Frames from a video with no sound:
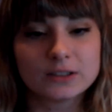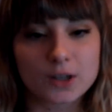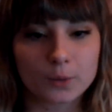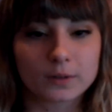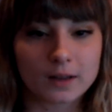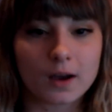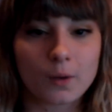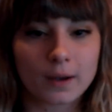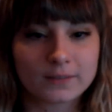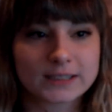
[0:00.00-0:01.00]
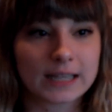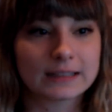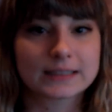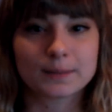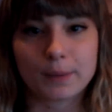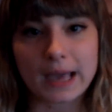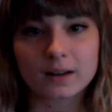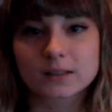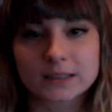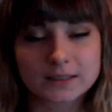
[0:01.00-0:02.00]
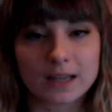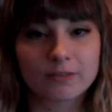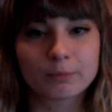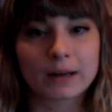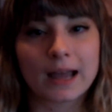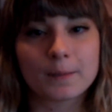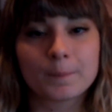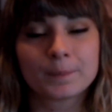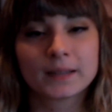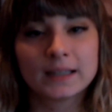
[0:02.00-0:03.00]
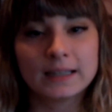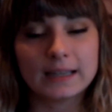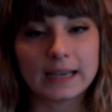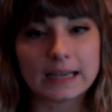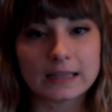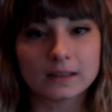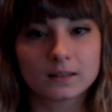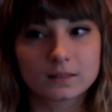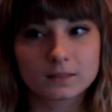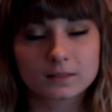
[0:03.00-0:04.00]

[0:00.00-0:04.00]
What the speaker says: don't know, I've said this at panels and stuff, but I'm a